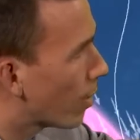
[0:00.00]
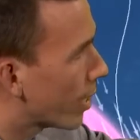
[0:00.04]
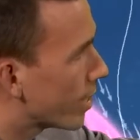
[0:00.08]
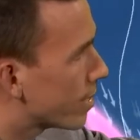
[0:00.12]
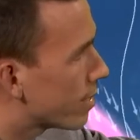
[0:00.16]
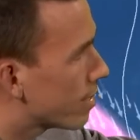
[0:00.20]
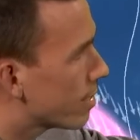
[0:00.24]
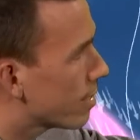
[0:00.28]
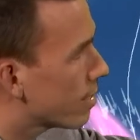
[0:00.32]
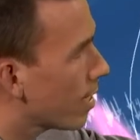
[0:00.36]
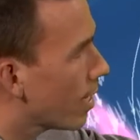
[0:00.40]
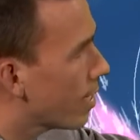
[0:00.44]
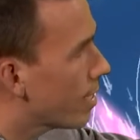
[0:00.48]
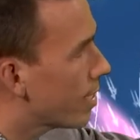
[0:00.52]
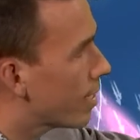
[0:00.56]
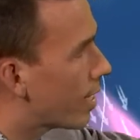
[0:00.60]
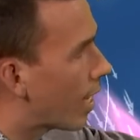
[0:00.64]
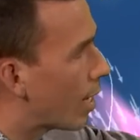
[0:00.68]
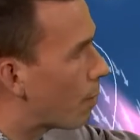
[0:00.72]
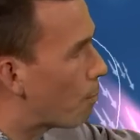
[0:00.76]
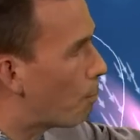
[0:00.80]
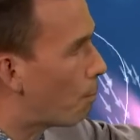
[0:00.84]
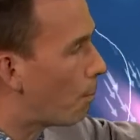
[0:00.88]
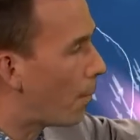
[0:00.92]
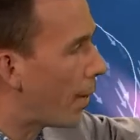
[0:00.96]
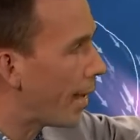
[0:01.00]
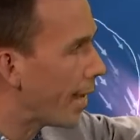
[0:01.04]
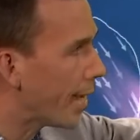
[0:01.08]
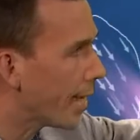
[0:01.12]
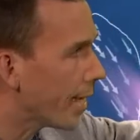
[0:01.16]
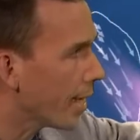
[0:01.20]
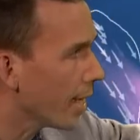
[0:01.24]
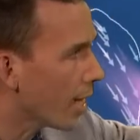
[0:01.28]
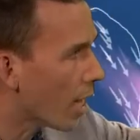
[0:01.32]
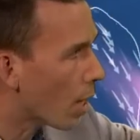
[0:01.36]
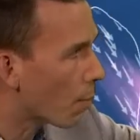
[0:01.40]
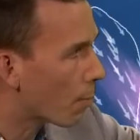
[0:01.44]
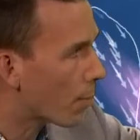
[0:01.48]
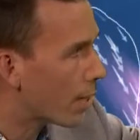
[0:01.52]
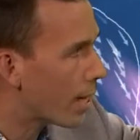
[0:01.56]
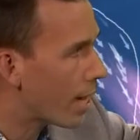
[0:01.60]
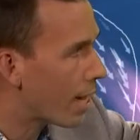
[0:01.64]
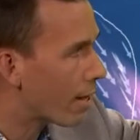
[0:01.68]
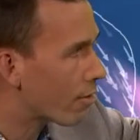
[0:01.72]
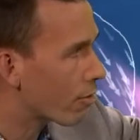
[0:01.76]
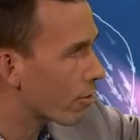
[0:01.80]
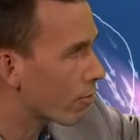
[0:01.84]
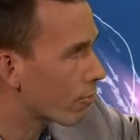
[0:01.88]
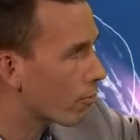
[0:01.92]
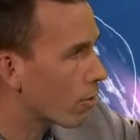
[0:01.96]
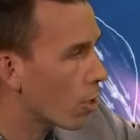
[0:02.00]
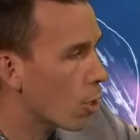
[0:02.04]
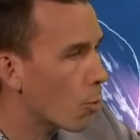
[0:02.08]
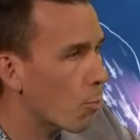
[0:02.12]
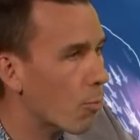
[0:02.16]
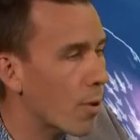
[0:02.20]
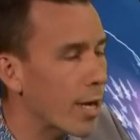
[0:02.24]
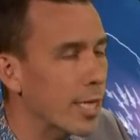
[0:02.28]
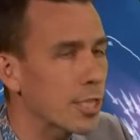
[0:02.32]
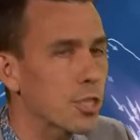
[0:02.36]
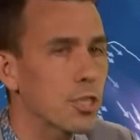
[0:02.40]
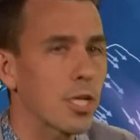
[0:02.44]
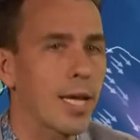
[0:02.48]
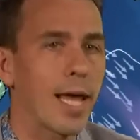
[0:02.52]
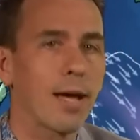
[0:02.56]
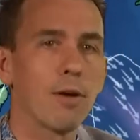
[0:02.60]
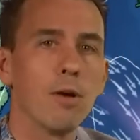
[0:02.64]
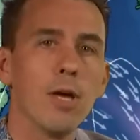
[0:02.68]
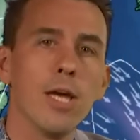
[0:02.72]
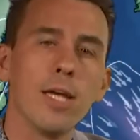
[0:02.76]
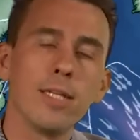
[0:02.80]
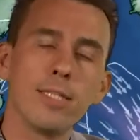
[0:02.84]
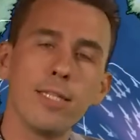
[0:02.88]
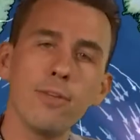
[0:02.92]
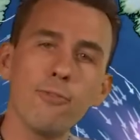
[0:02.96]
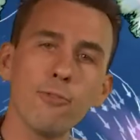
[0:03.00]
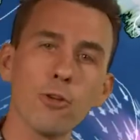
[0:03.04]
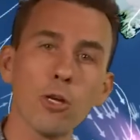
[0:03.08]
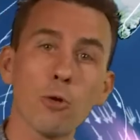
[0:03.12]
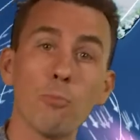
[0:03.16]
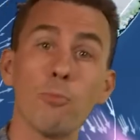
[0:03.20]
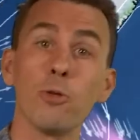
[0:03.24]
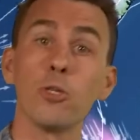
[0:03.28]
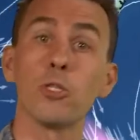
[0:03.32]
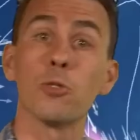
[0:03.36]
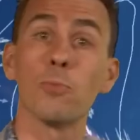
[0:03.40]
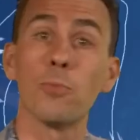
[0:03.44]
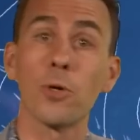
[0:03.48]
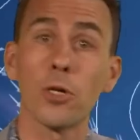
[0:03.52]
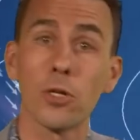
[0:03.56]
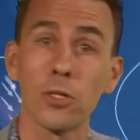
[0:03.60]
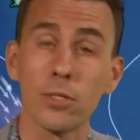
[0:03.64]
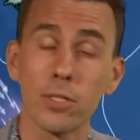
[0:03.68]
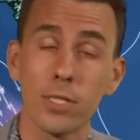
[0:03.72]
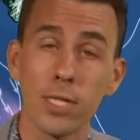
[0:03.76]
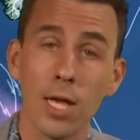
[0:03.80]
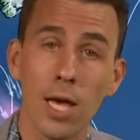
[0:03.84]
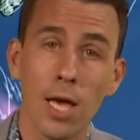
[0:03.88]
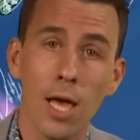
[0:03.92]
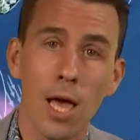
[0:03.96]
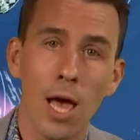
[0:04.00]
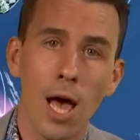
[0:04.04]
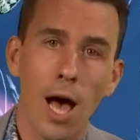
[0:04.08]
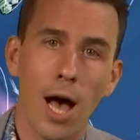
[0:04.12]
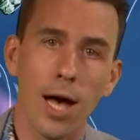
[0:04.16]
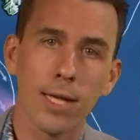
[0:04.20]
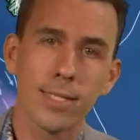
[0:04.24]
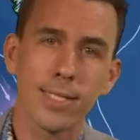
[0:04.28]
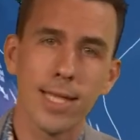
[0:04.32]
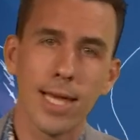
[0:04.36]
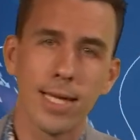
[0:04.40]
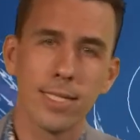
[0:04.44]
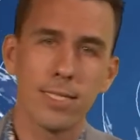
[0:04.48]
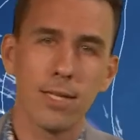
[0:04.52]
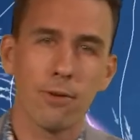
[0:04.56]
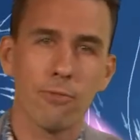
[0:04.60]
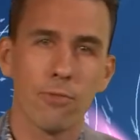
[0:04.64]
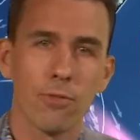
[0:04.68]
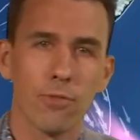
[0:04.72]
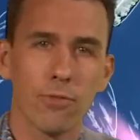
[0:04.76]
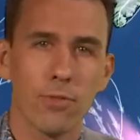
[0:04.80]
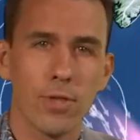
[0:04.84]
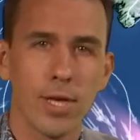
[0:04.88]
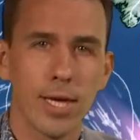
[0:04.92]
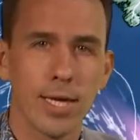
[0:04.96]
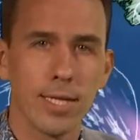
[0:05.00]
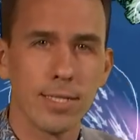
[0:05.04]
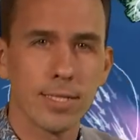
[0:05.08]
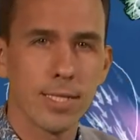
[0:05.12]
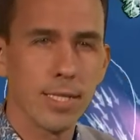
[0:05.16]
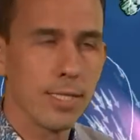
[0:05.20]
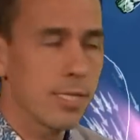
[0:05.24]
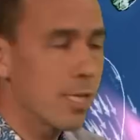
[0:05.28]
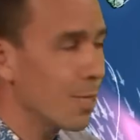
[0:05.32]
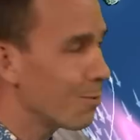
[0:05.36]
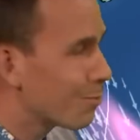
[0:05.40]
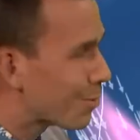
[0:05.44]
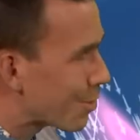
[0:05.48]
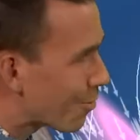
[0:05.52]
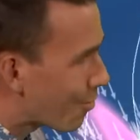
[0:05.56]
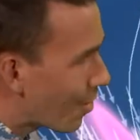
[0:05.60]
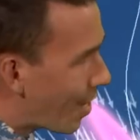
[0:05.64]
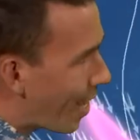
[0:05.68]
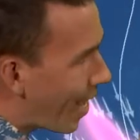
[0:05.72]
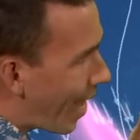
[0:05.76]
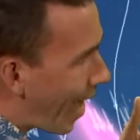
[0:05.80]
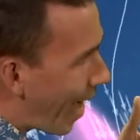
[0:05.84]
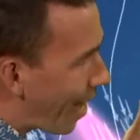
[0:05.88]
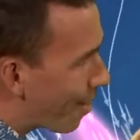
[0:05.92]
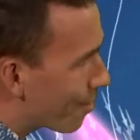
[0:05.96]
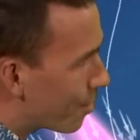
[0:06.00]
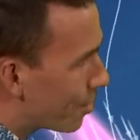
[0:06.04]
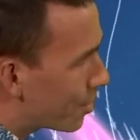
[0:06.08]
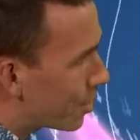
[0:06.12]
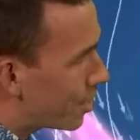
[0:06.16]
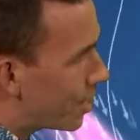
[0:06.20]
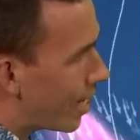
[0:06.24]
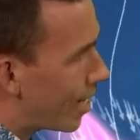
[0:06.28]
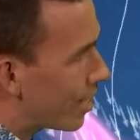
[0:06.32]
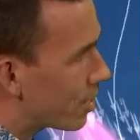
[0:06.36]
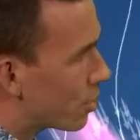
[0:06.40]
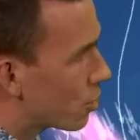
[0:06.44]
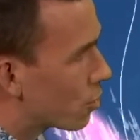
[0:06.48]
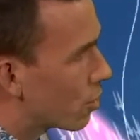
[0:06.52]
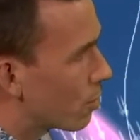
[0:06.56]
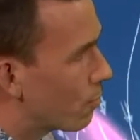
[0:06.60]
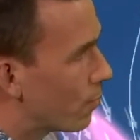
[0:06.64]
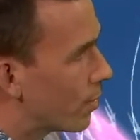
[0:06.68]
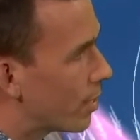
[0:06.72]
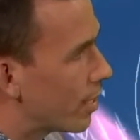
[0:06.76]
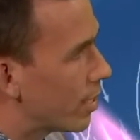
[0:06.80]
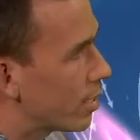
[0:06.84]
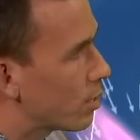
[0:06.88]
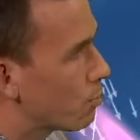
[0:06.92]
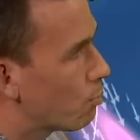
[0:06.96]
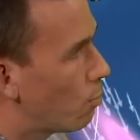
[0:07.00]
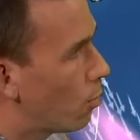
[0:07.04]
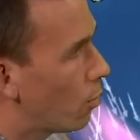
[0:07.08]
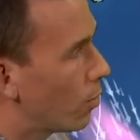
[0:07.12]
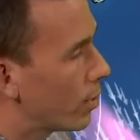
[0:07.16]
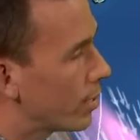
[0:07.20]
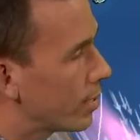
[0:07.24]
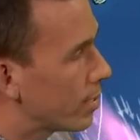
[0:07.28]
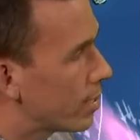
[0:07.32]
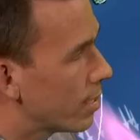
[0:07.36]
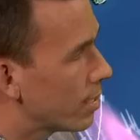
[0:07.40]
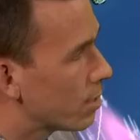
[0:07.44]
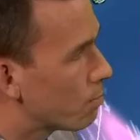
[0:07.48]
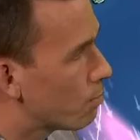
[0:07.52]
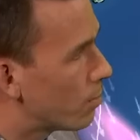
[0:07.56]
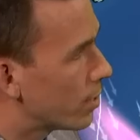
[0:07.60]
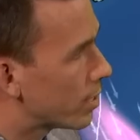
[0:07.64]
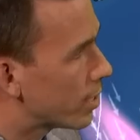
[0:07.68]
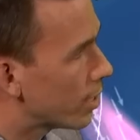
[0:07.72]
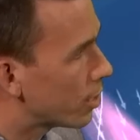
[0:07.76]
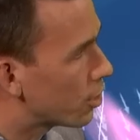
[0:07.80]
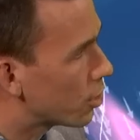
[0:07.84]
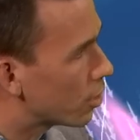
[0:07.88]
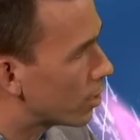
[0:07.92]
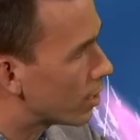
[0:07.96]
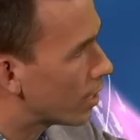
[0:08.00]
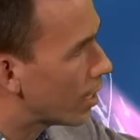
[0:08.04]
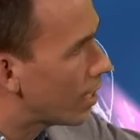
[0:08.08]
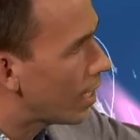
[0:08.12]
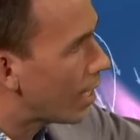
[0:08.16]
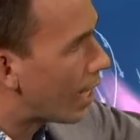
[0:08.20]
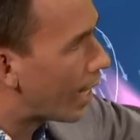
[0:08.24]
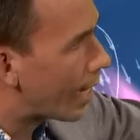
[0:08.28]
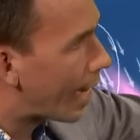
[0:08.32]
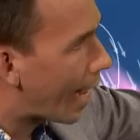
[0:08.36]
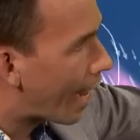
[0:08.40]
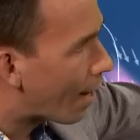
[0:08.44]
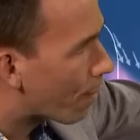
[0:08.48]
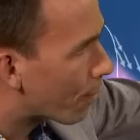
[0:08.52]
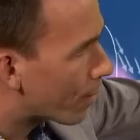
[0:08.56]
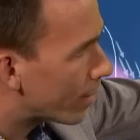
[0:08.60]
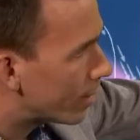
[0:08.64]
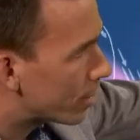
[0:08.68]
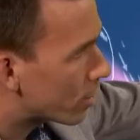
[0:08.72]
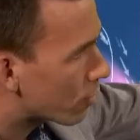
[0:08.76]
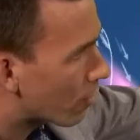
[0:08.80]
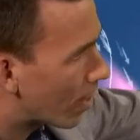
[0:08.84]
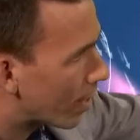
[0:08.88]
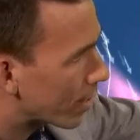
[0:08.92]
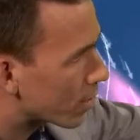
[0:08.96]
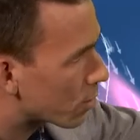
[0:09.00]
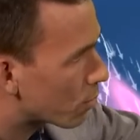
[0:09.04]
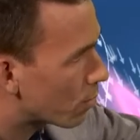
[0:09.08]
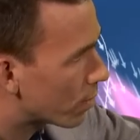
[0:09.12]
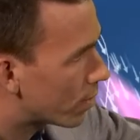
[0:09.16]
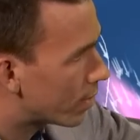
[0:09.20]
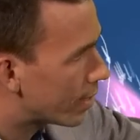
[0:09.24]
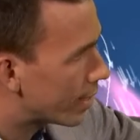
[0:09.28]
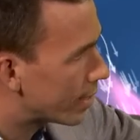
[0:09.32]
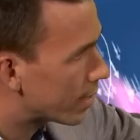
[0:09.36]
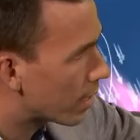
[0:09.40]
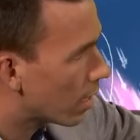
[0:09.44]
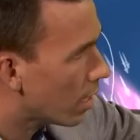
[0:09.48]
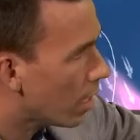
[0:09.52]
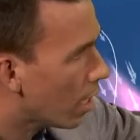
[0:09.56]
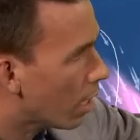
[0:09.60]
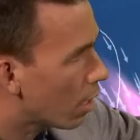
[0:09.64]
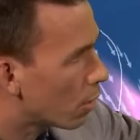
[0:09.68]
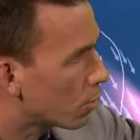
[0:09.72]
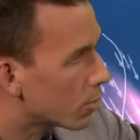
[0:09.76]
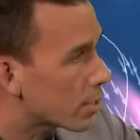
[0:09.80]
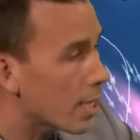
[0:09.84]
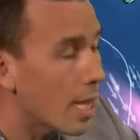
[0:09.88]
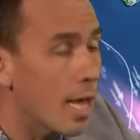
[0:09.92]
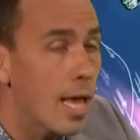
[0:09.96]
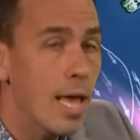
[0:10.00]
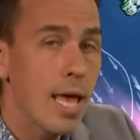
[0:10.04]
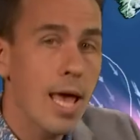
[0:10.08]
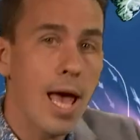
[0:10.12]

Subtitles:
by Sunday, picking up an area of low pressure. Now, different computer models are saying different things in terms of how the jet stream at this point is positioned and how it interacts with these lows.